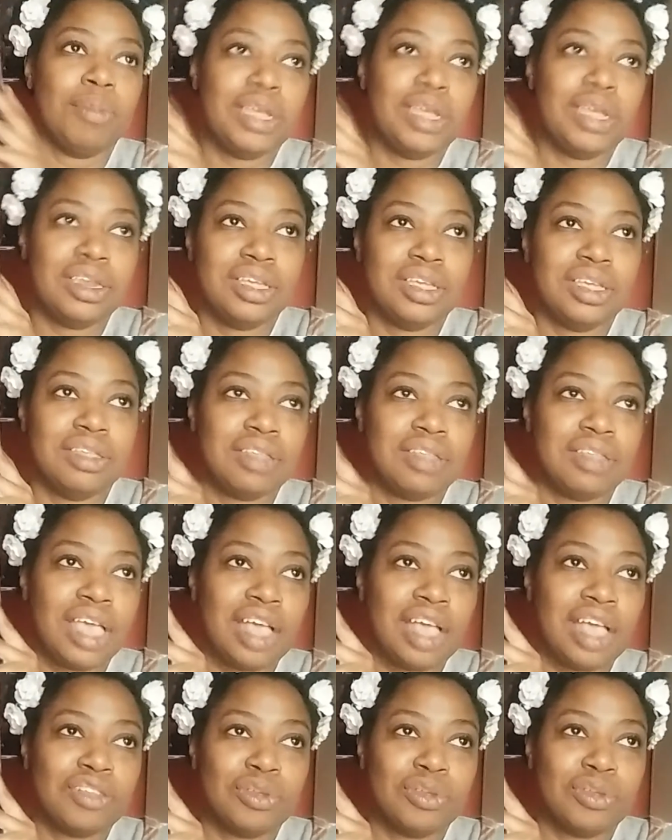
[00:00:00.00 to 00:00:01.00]
in his
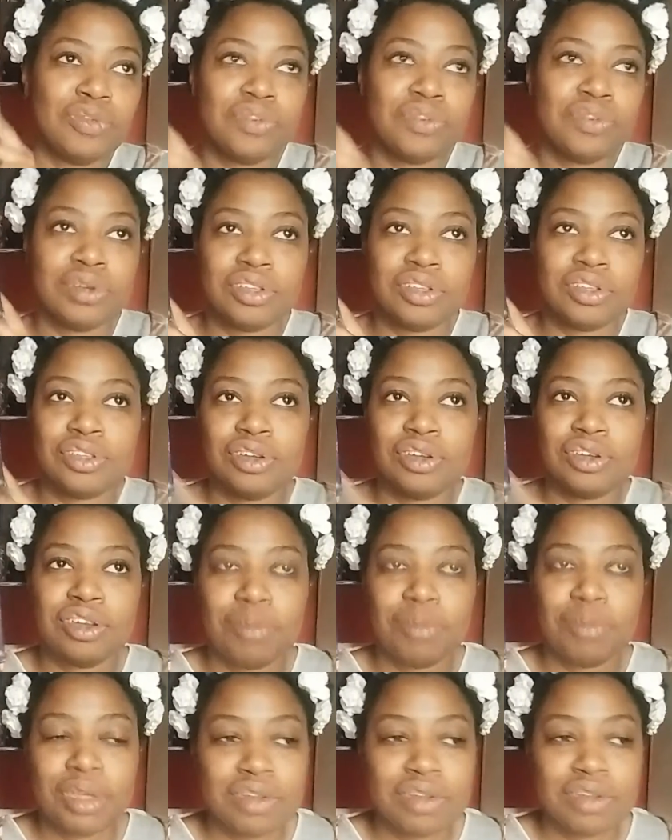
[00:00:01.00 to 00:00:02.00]
castle for a certain
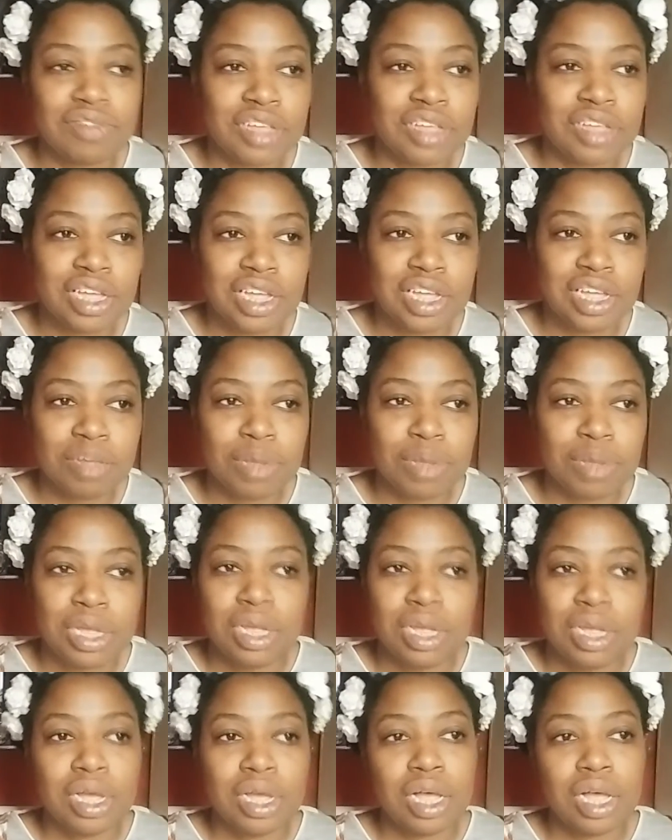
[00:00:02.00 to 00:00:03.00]
amount of time,
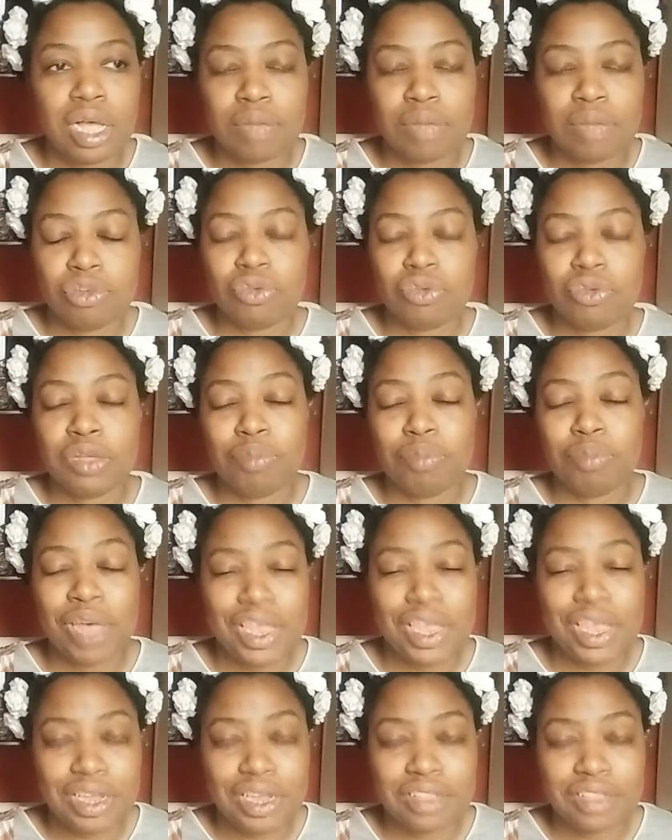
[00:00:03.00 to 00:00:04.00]
doing
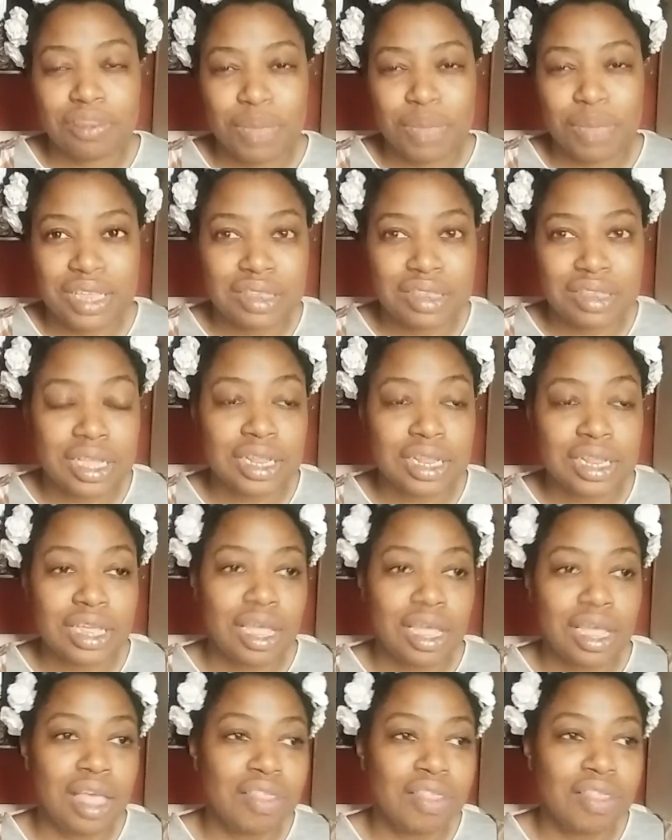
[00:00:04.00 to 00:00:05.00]
penance
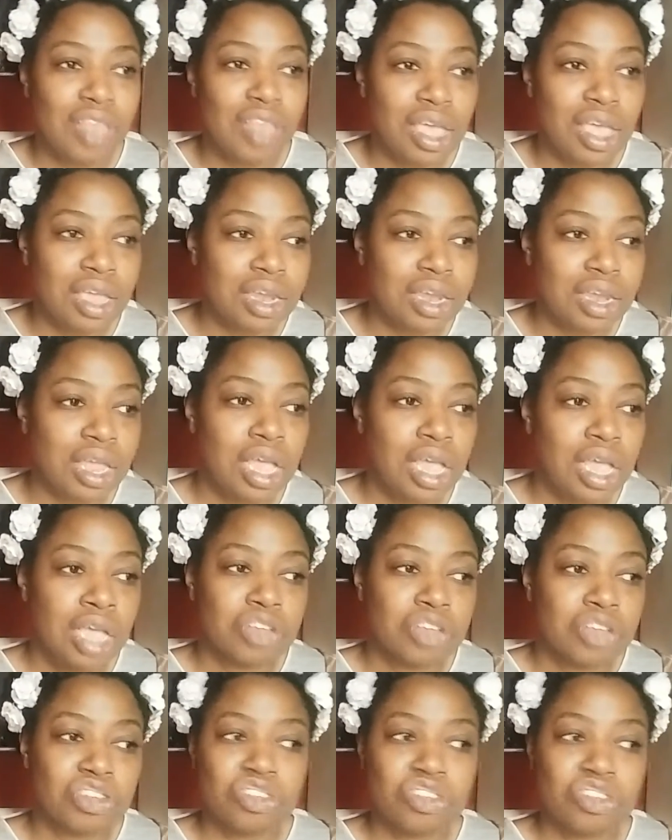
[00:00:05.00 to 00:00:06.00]
basically. And then
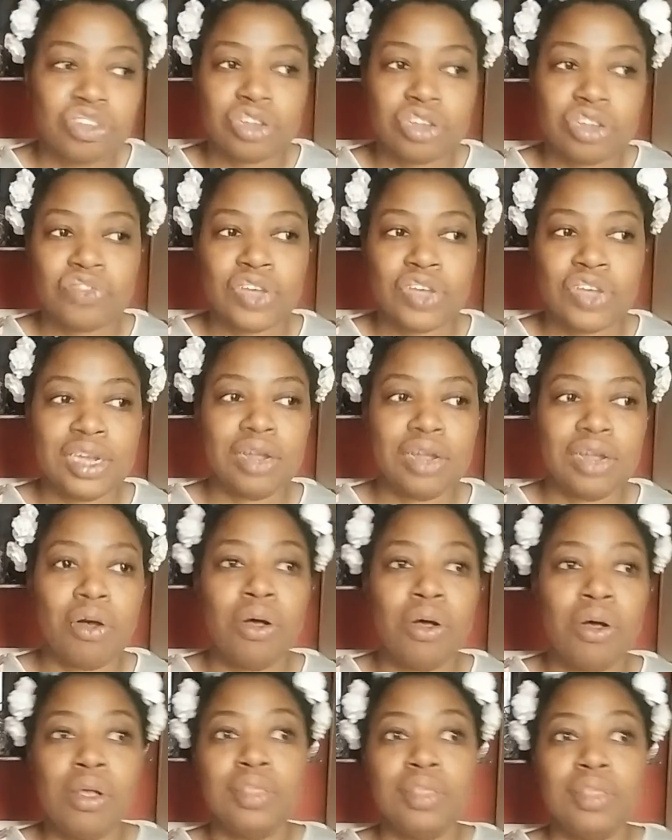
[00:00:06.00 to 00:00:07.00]
she starts finding
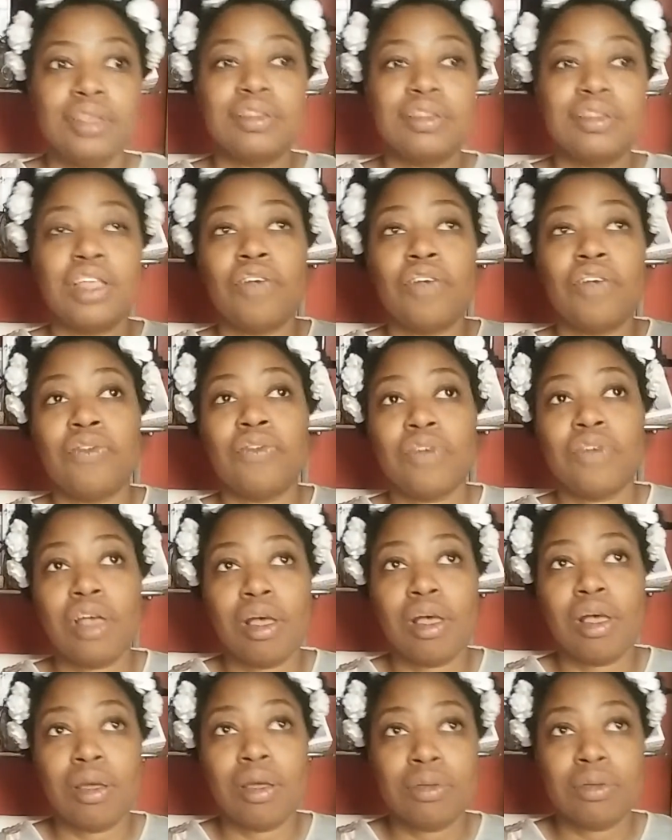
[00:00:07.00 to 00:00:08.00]
all this stuff
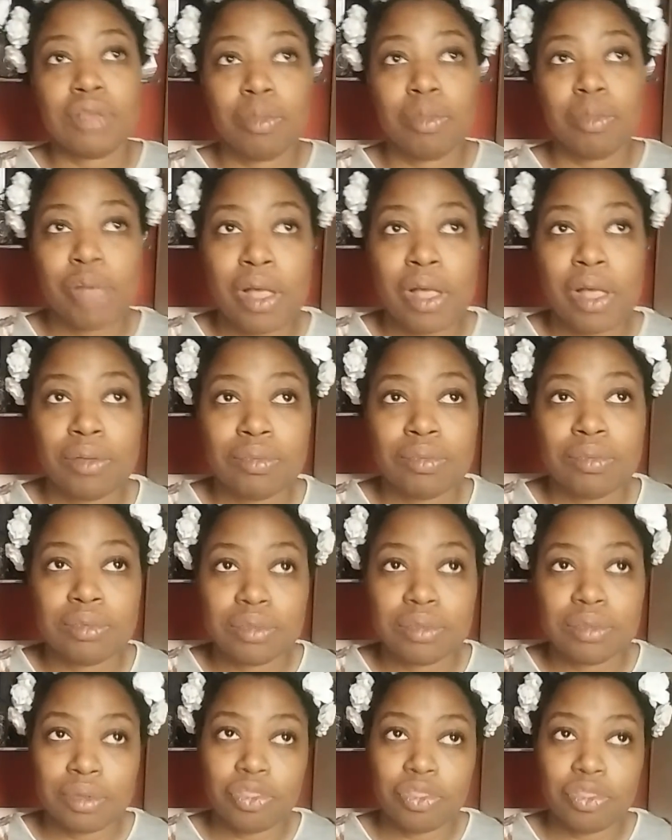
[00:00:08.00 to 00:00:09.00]
out about
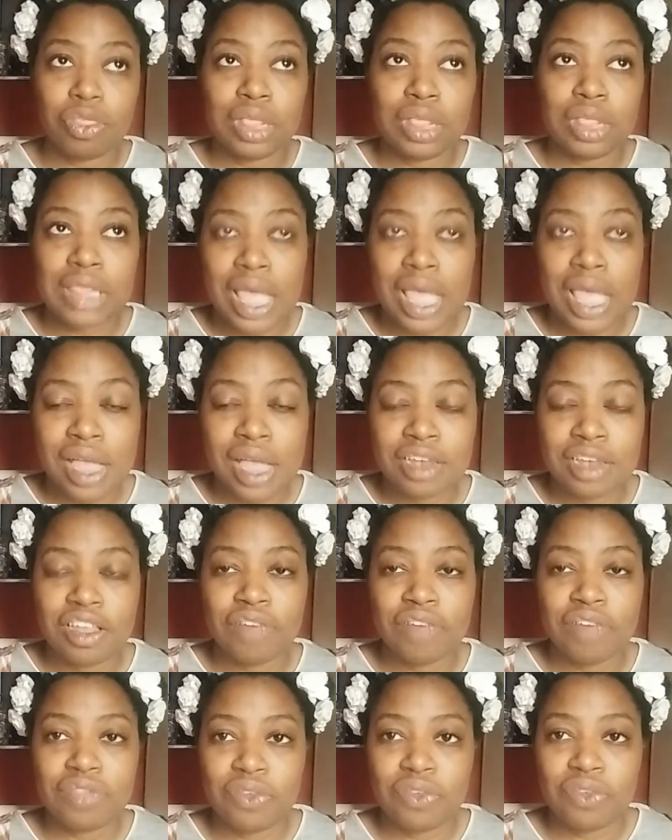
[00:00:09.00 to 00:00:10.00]
the
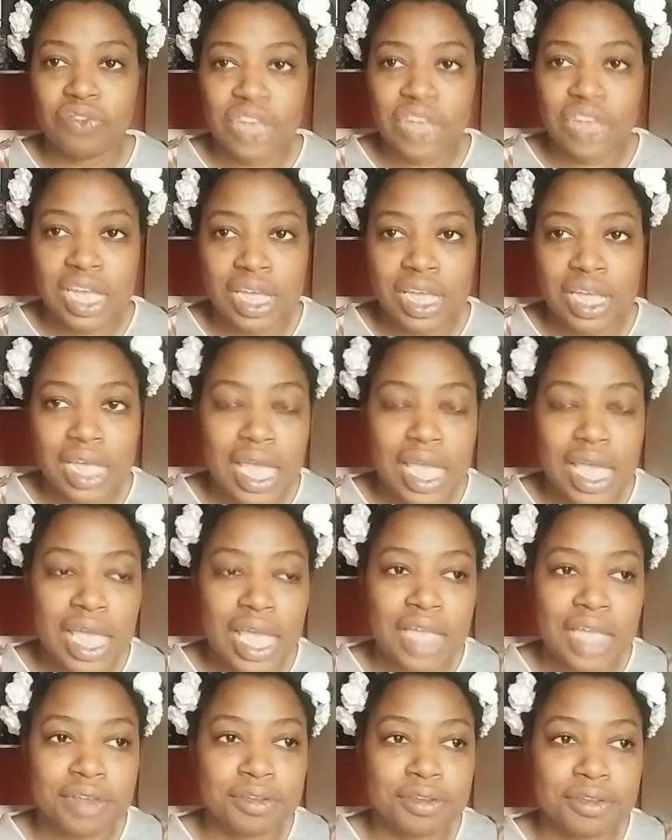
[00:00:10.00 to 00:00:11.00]
land of the Fae
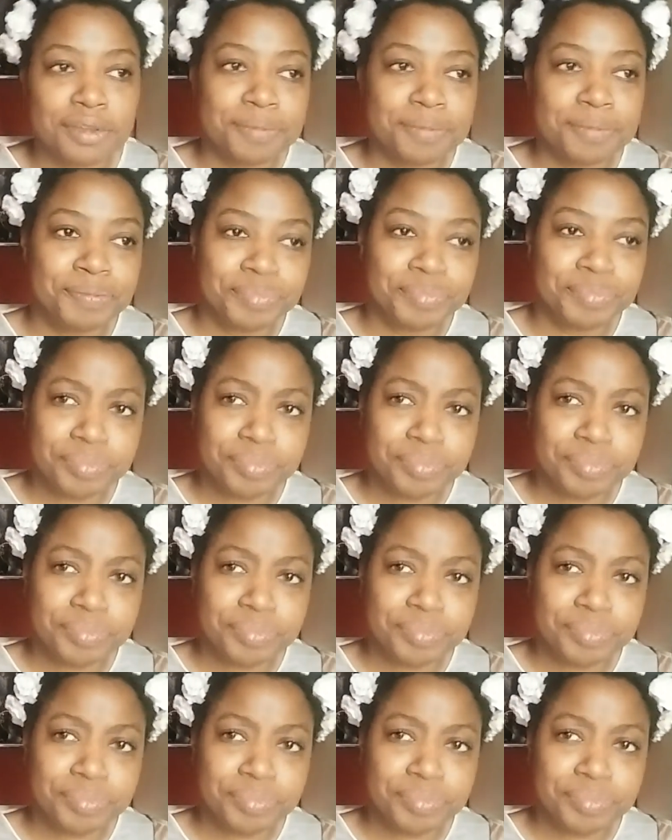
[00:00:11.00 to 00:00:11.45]
and